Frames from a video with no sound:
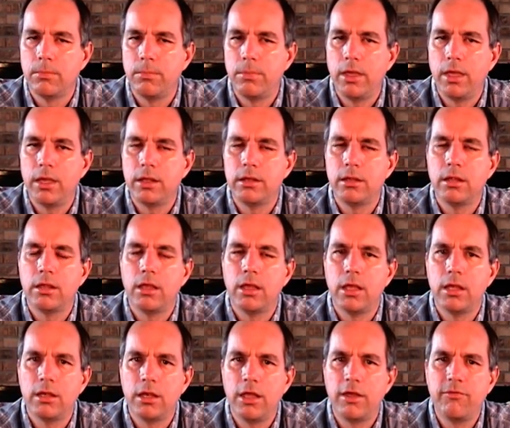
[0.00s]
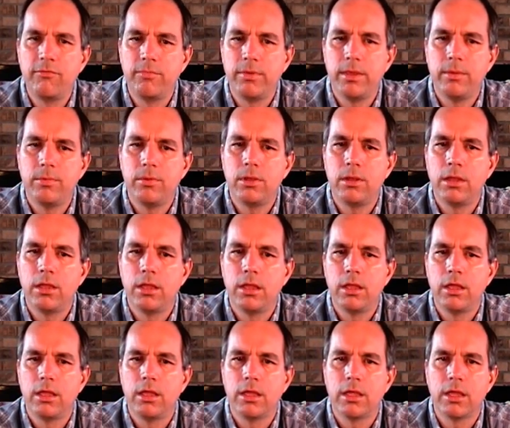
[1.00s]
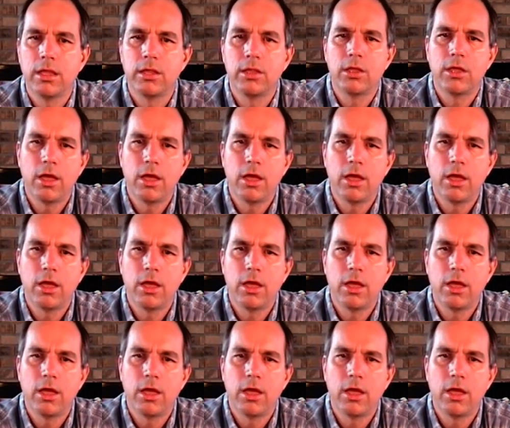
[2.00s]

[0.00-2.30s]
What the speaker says: But enough people can